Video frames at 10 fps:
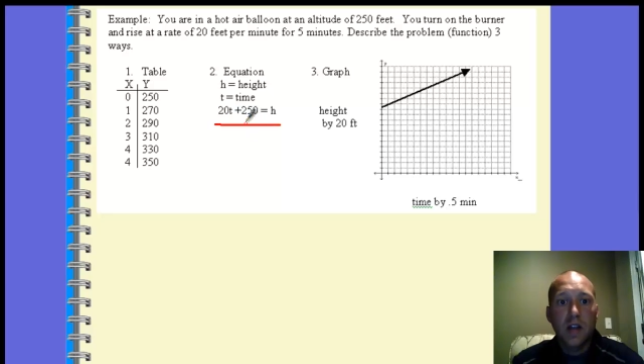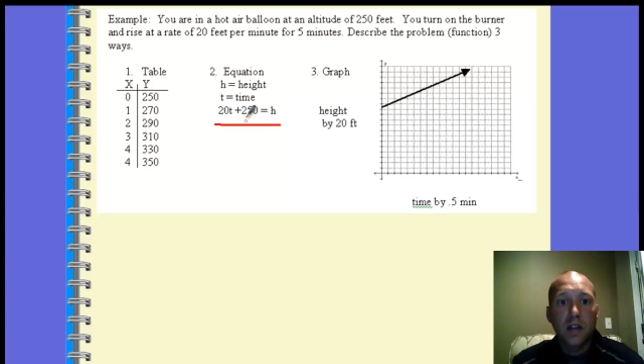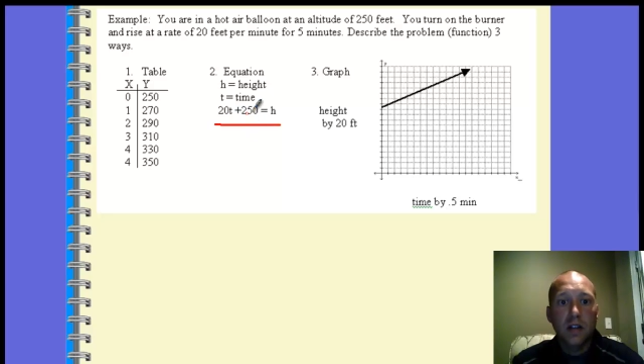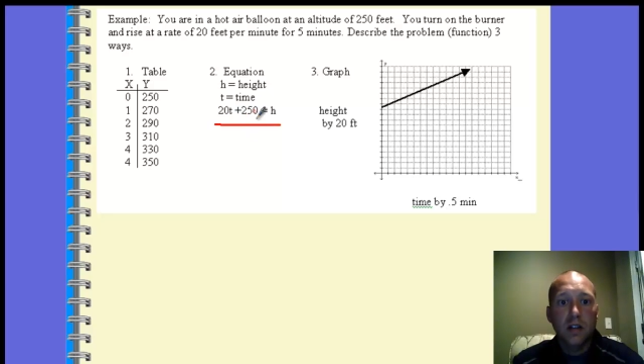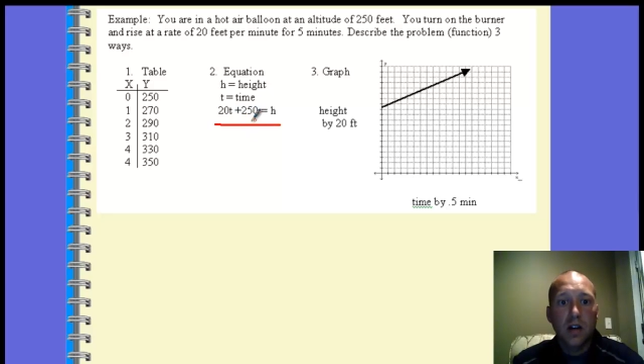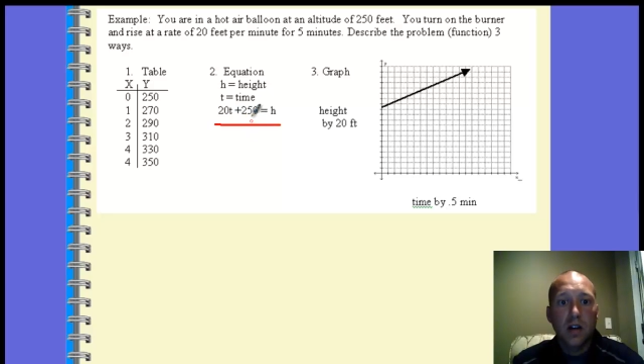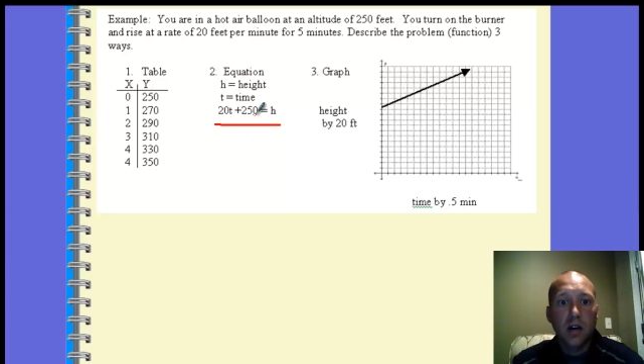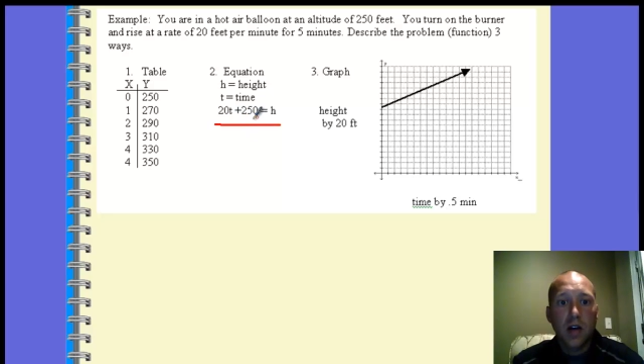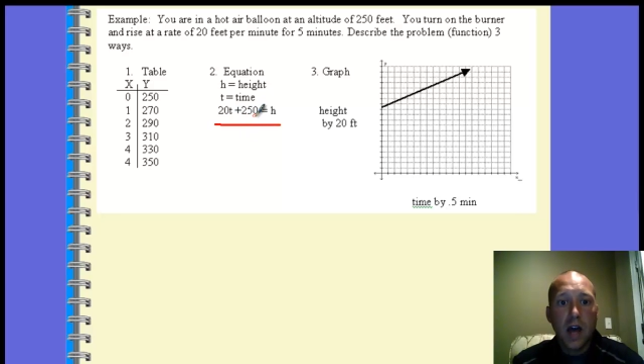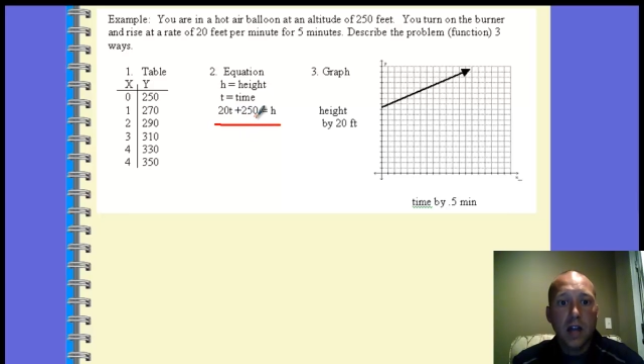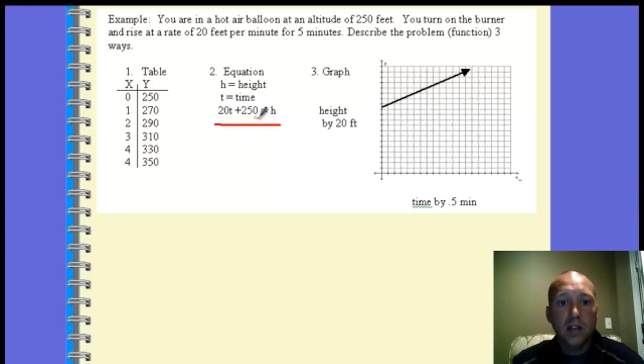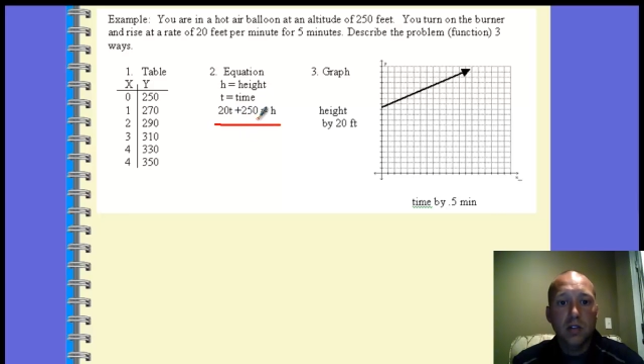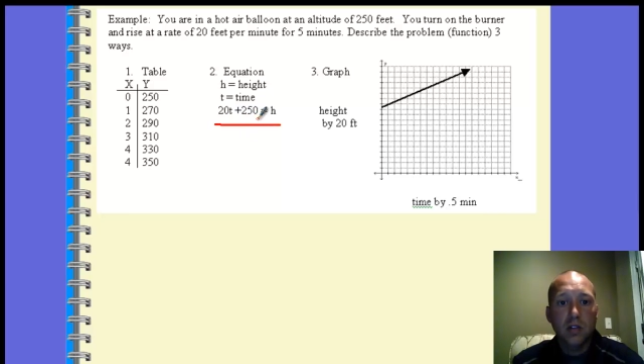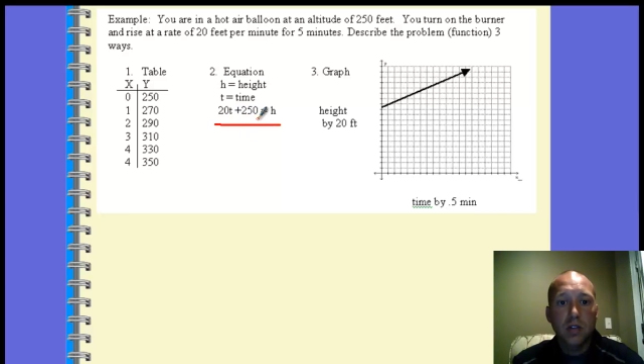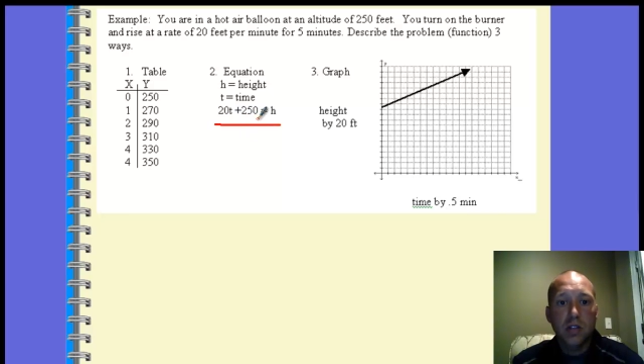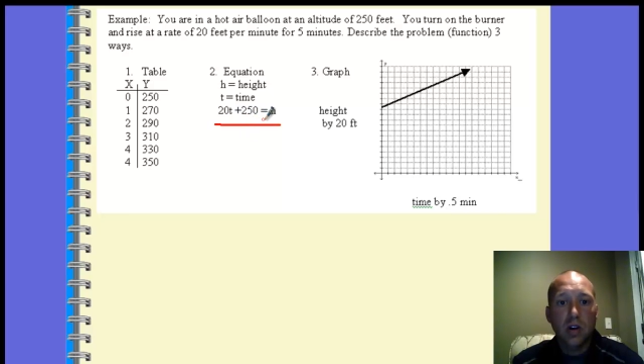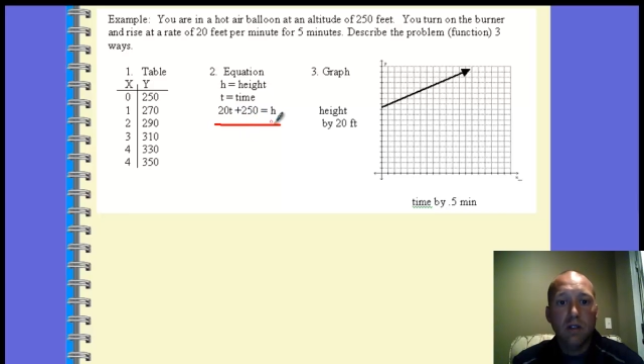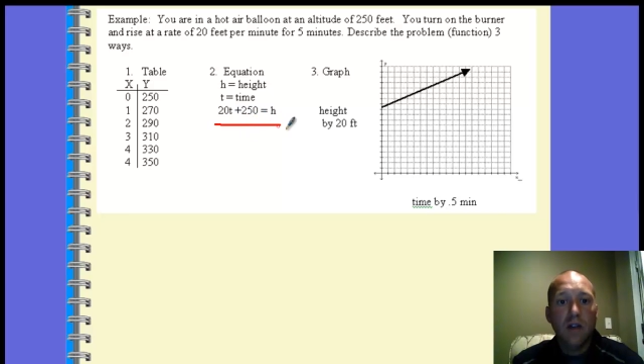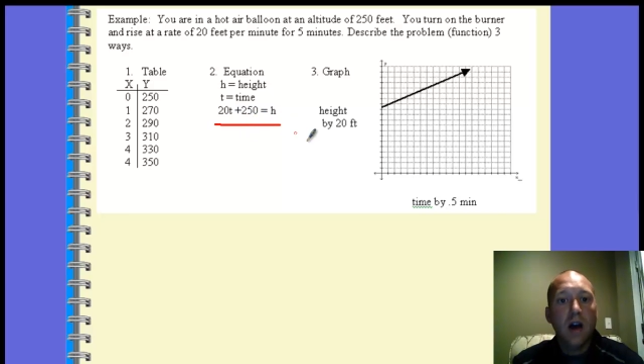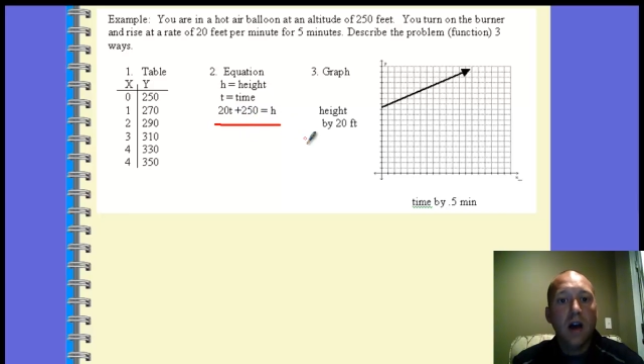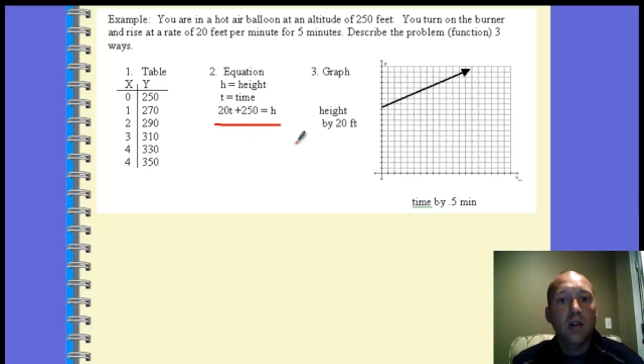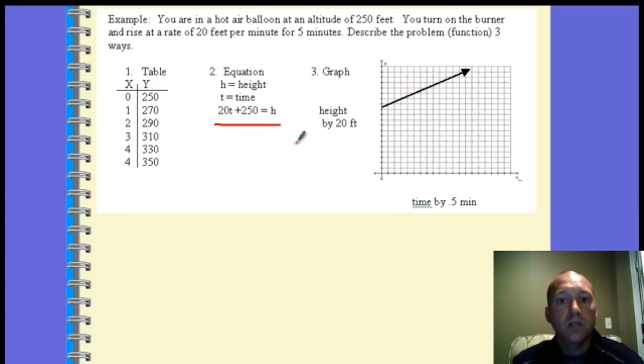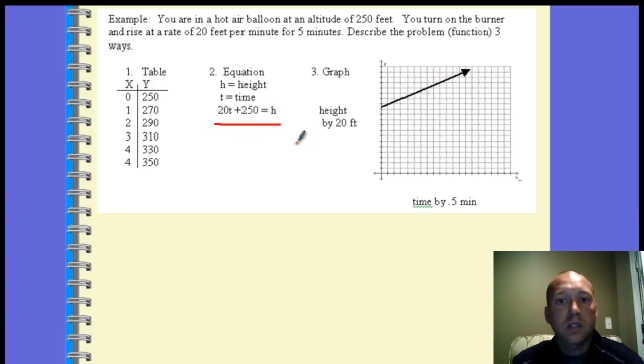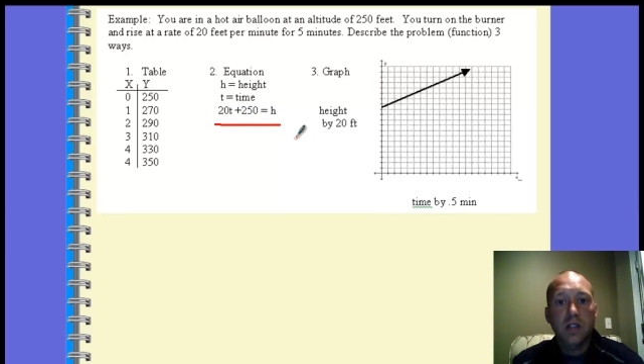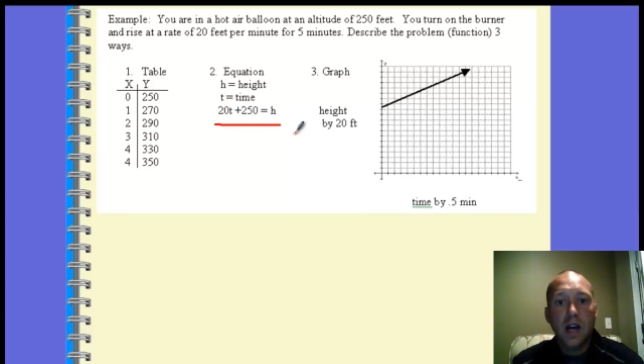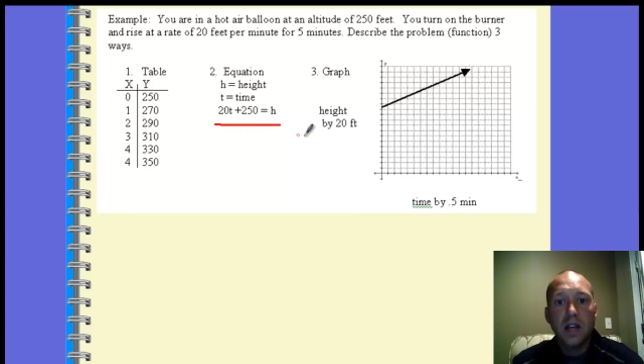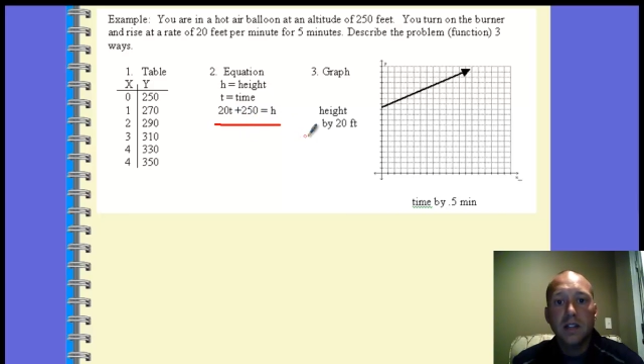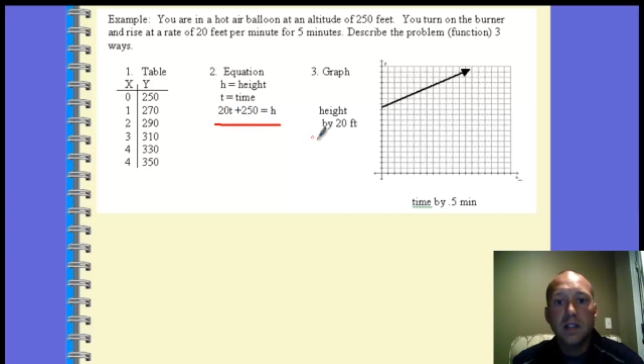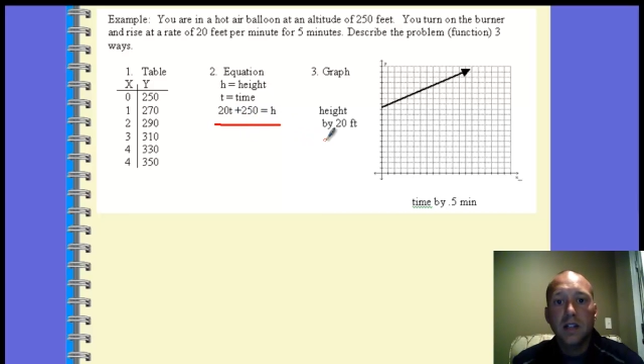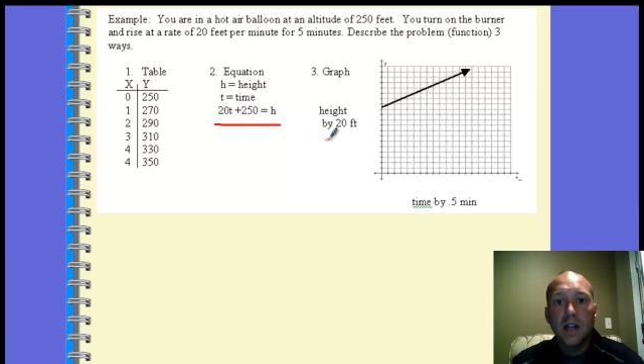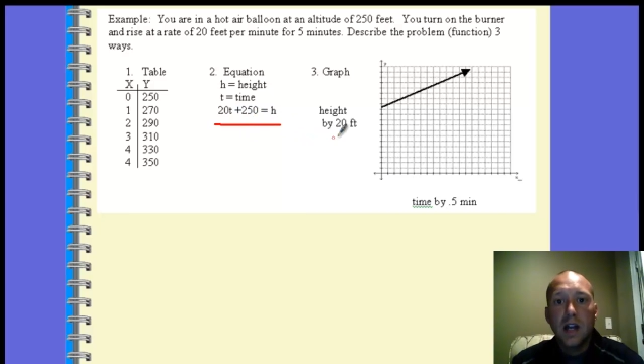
and then adding to the starting values is height,